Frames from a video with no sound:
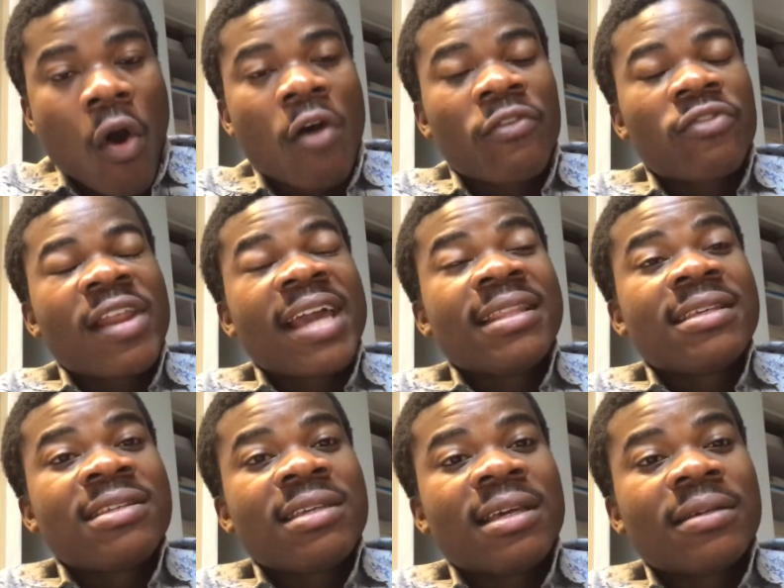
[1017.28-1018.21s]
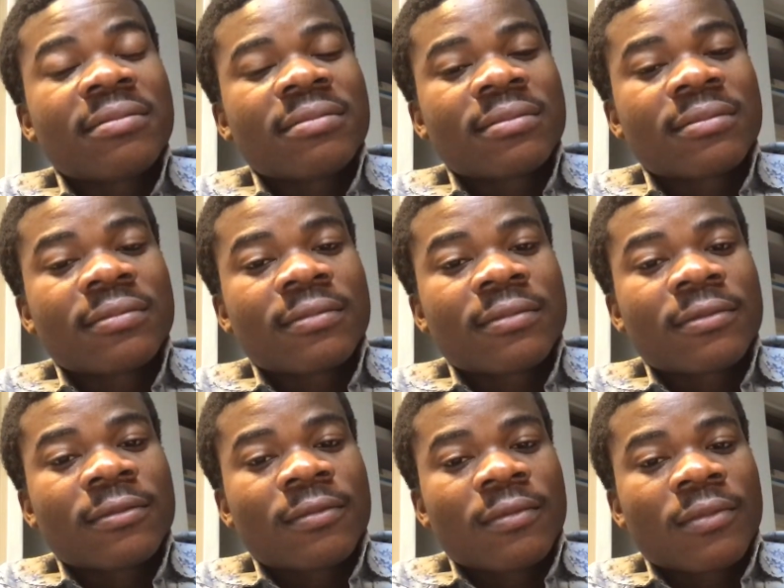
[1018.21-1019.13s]
Offline is here.
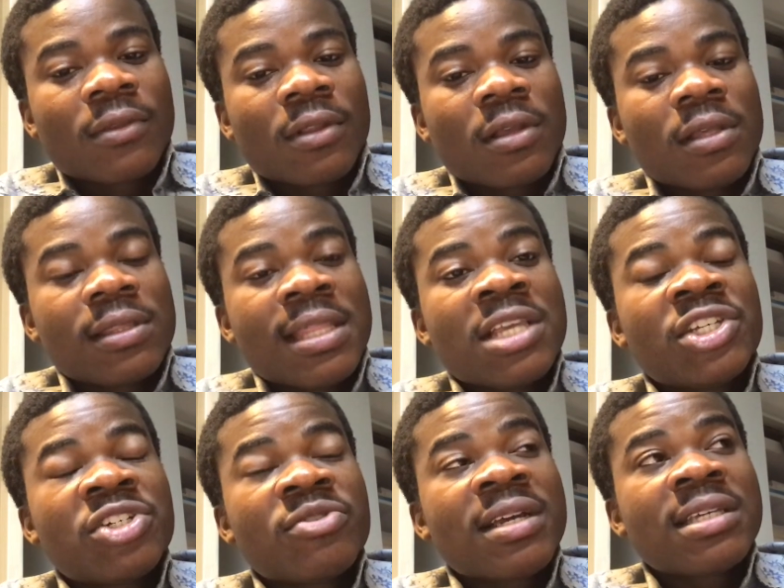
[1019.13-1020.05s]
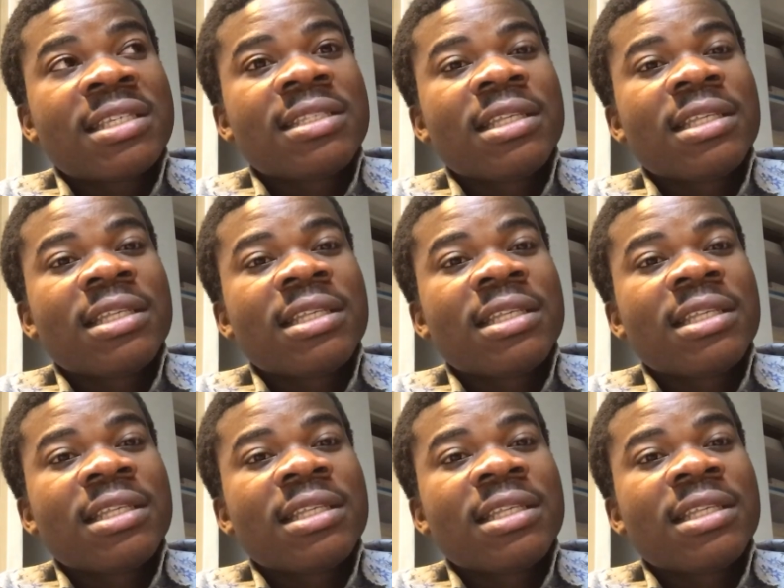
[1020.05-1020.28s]
Nigerians